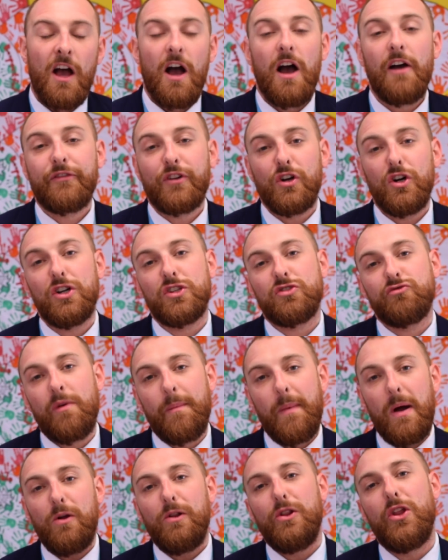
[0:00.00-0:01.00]
Of course,
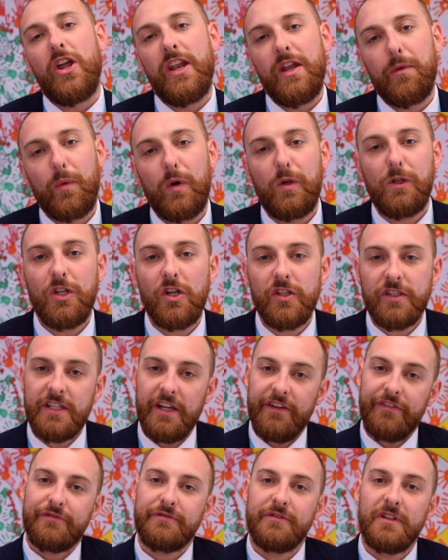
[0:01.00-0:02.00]
remote learning will look
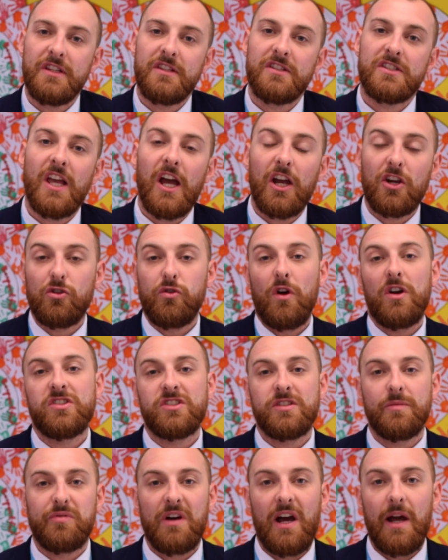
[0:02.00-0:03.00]
different
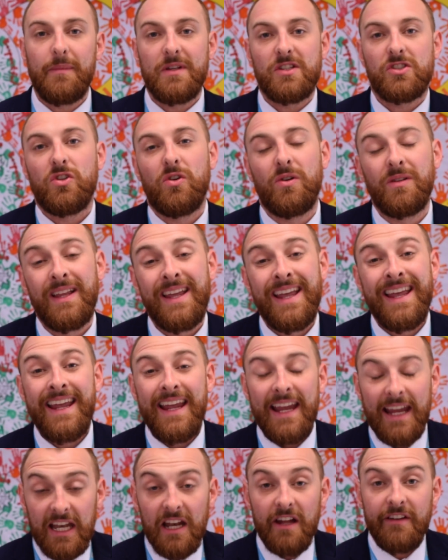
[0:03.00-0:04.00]
across the primary school.
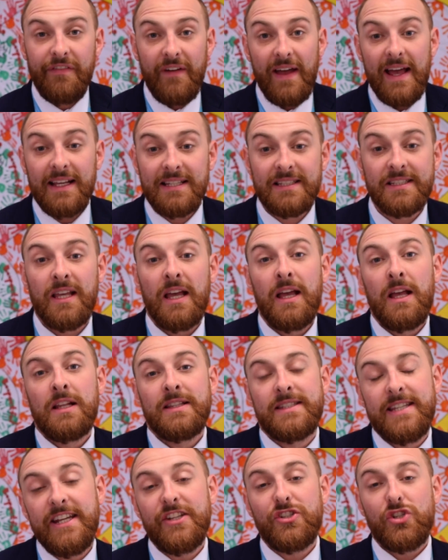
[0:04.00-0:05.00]
In FS,
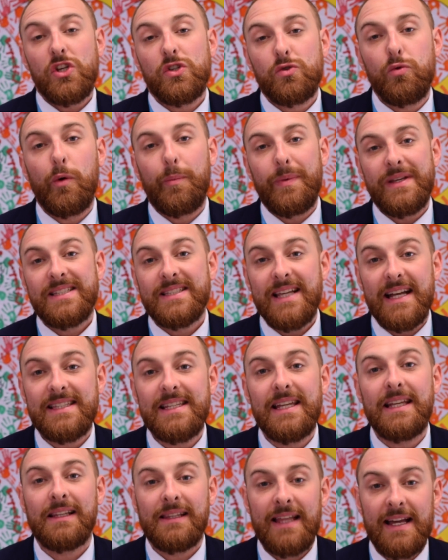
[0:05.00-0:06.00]
teachers will be
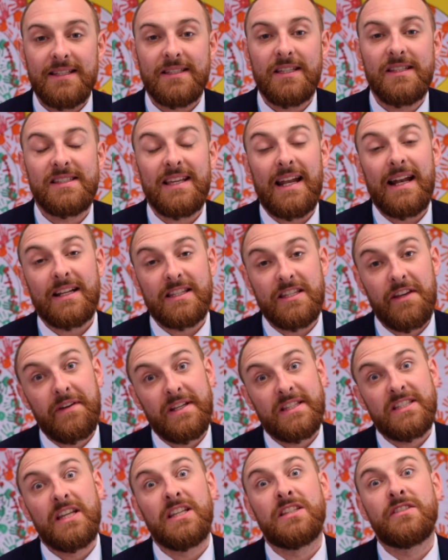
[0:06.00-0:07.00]
setting lessons and
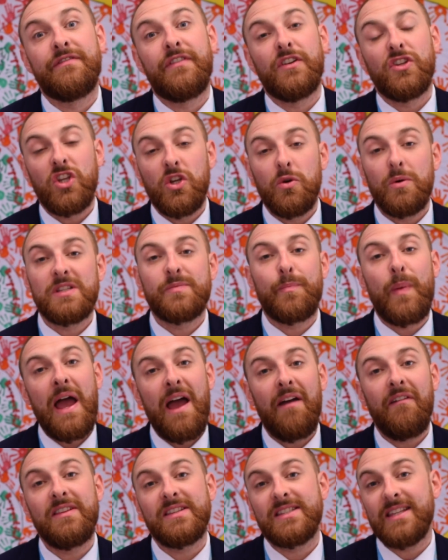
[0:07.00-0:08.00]
activities for you as
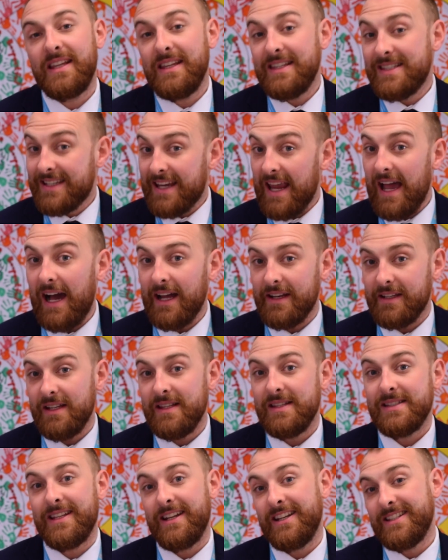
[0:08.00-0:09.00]
parents and
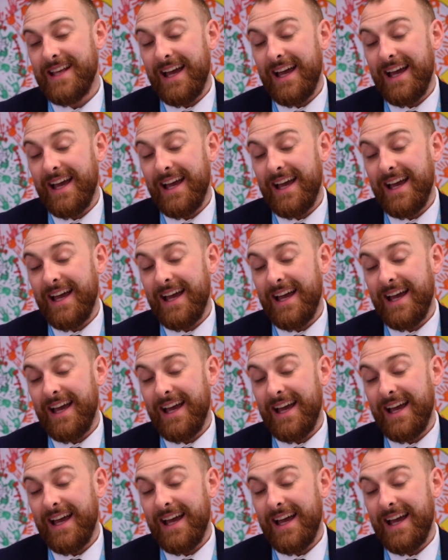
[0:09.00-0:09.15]
guardians and as